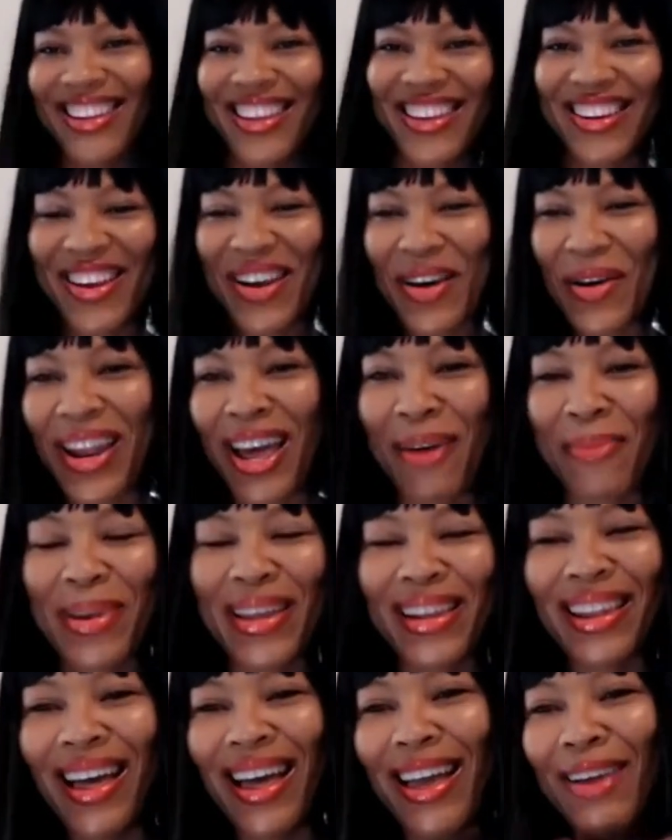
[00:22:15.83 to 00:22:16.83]
you know, and I'll be
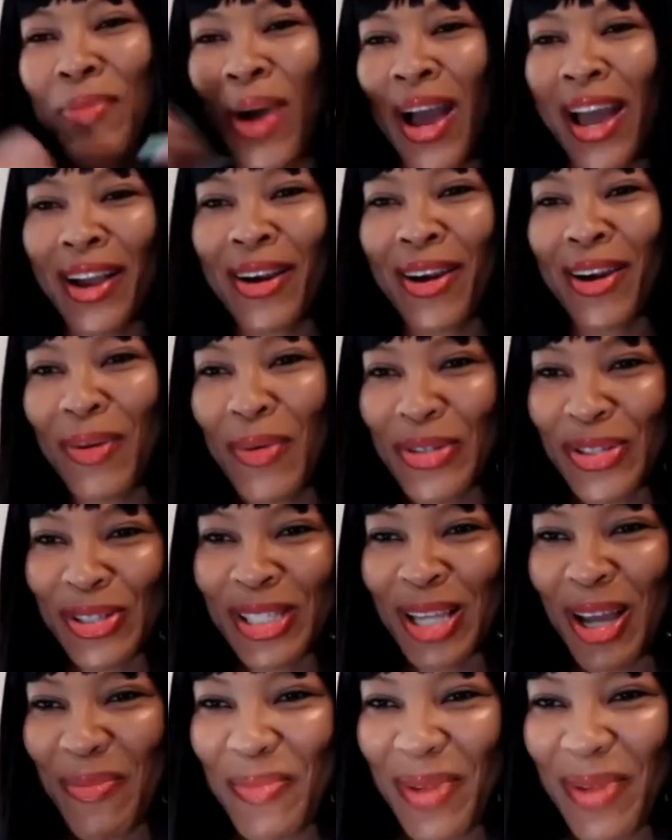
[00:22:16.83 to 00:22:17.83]
like, "Why, girl, what you
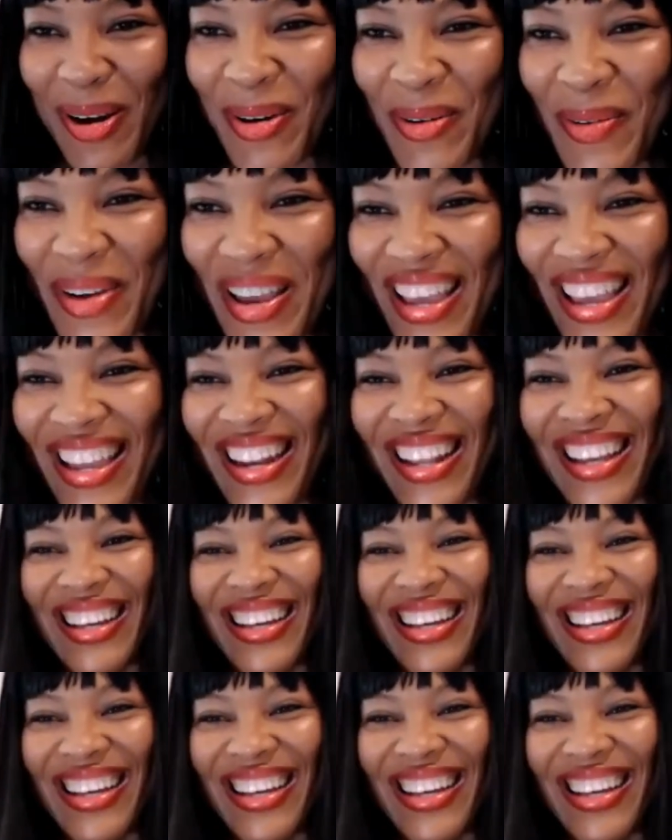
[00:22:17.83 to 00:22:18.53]
talking about, queen?